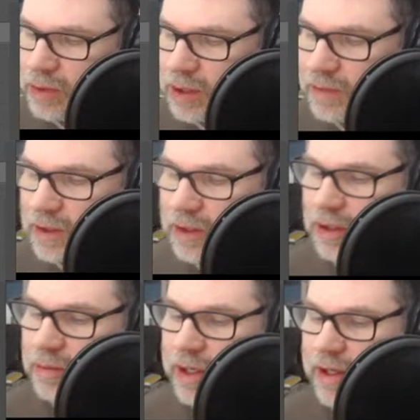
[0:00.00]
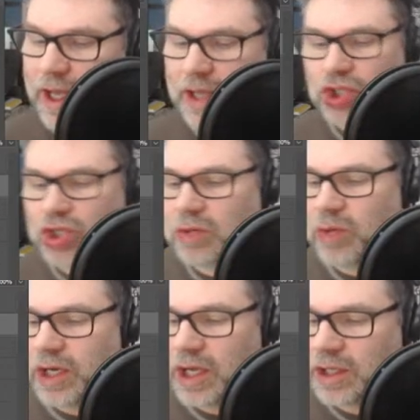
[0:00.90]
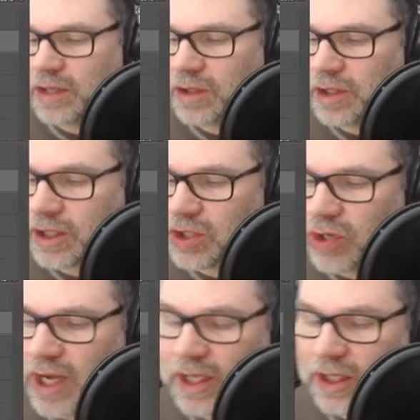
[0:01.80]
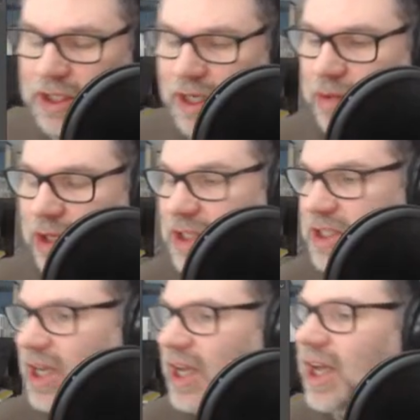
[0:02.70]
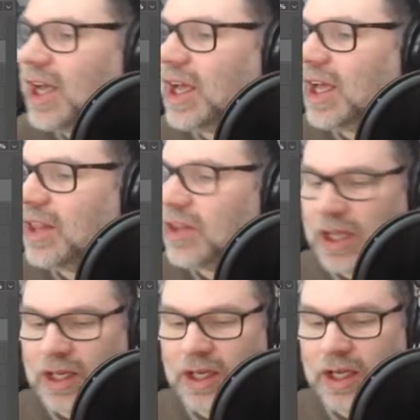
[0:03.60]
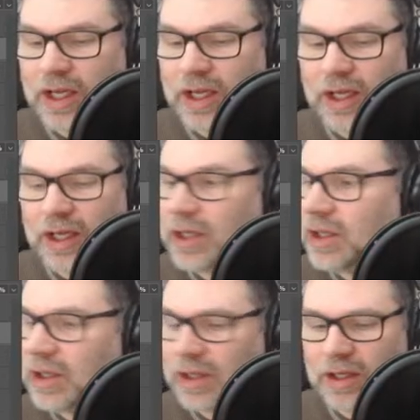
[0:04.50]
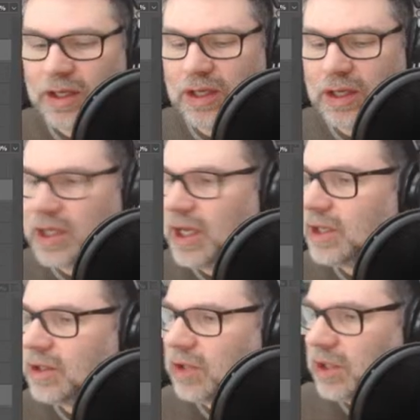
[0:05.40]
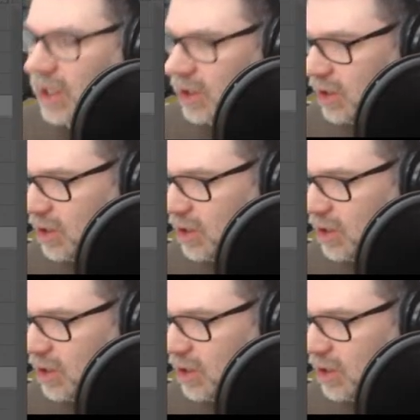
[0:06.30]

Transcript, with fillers: Give it a little bit of that. Sure, why not? Give it like dragony type things. And then, uh, yeah, I don't need that layer